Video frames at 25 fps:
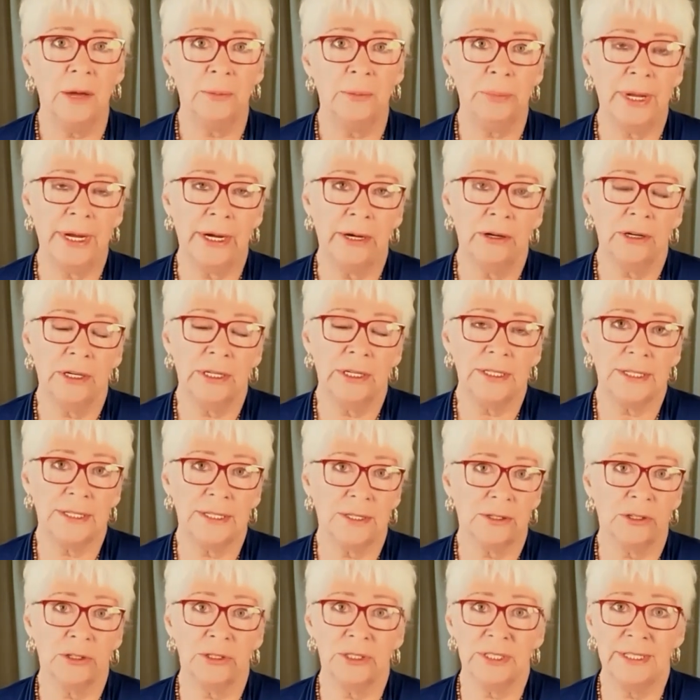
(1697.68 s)

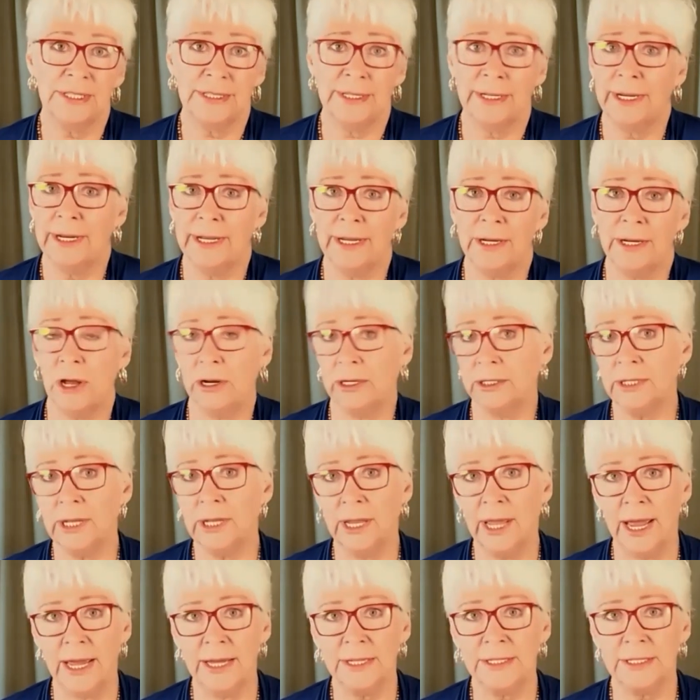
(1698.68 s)
parents could sit in on
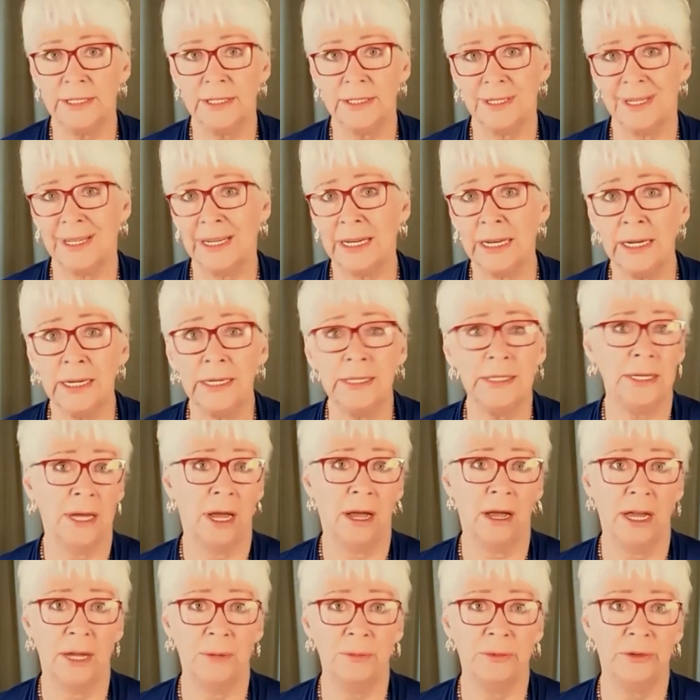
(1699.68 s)
classes at any
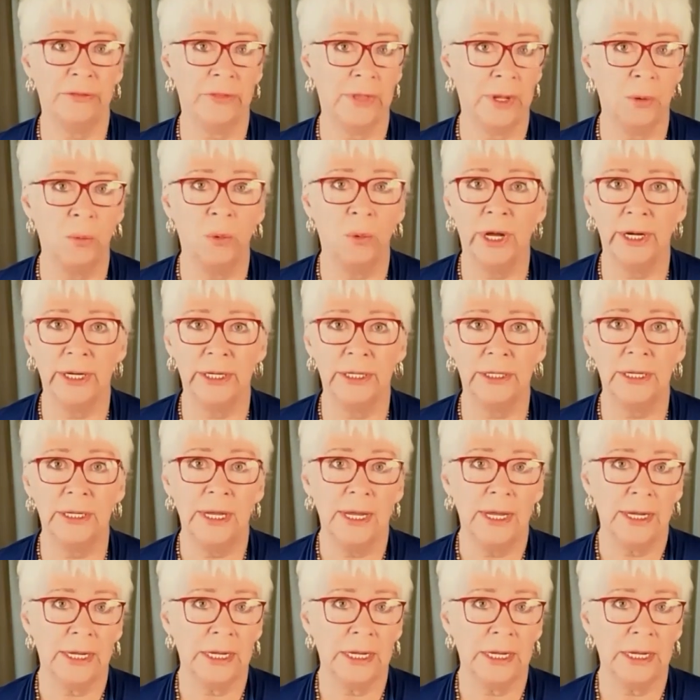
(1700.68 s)
time if they wanted.